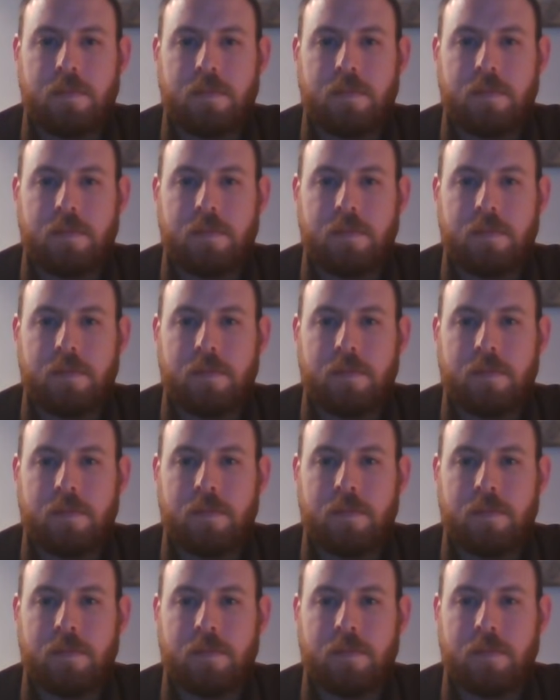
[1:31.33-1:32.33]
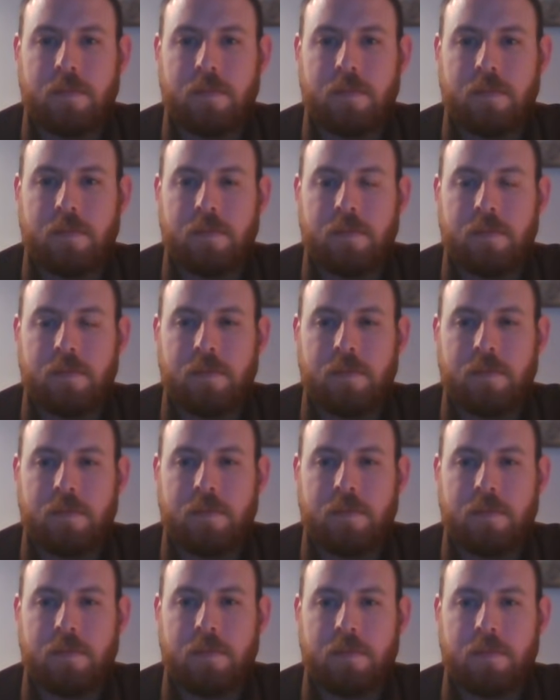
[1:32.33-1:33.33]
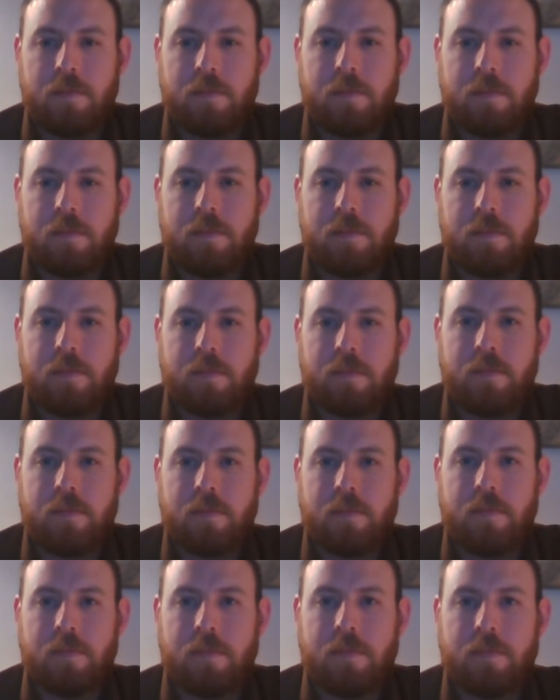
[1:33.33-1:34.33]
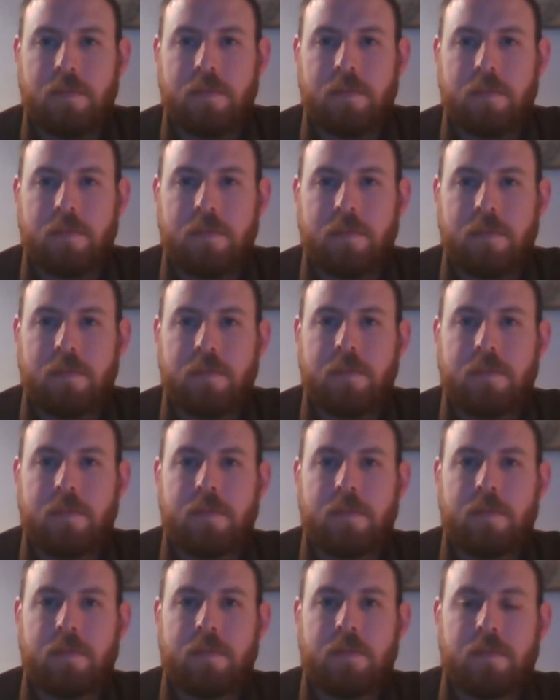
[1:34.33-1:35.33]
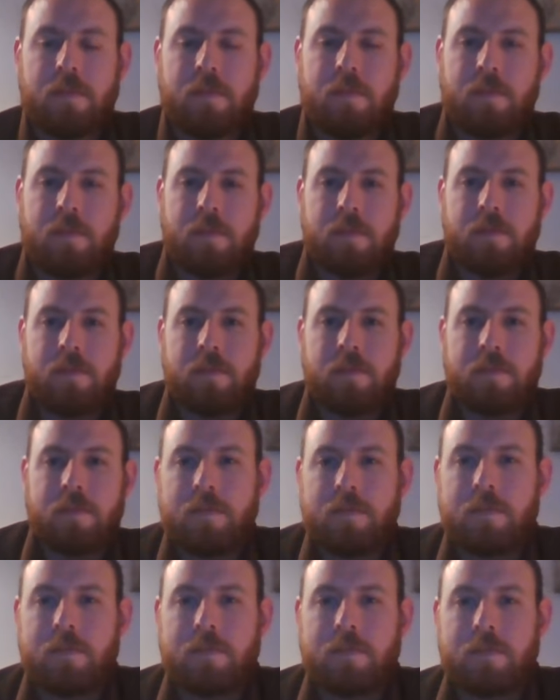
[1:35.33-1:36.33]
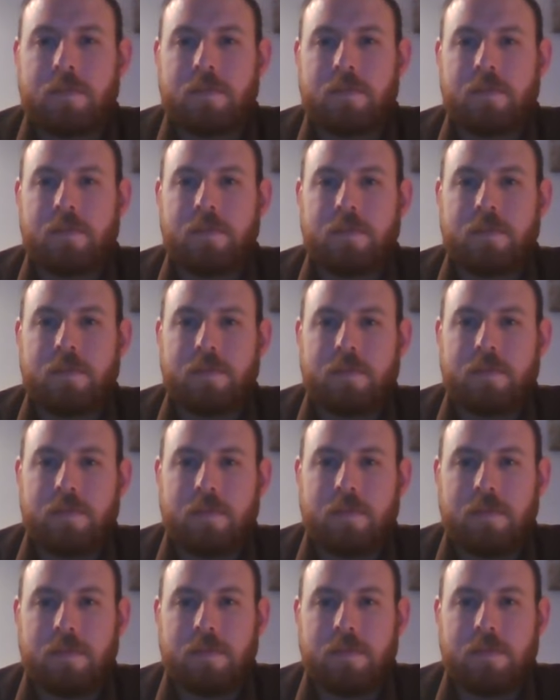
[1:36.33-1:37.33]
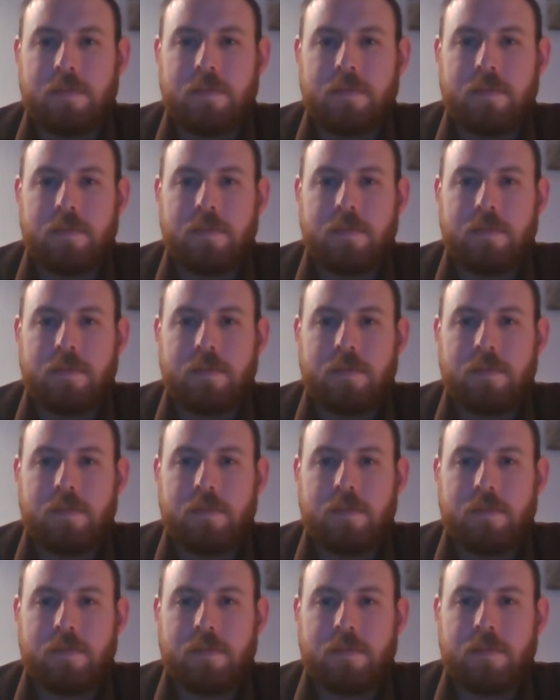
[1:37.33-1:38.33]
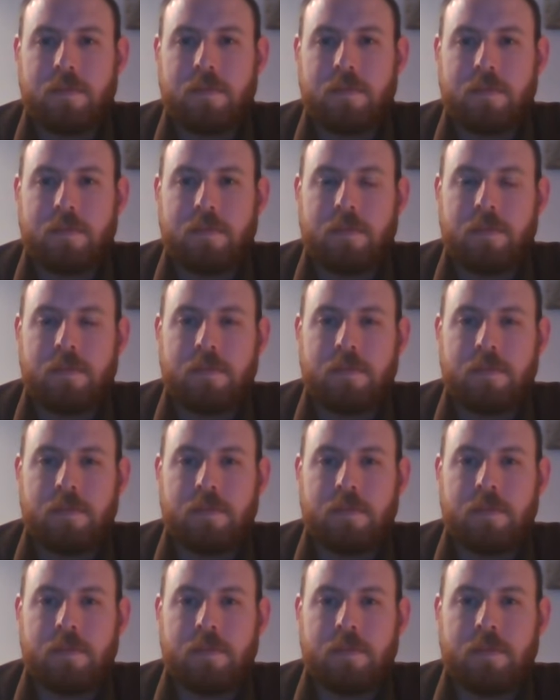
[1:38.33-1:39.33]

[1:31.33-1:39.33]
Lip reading: [no speech]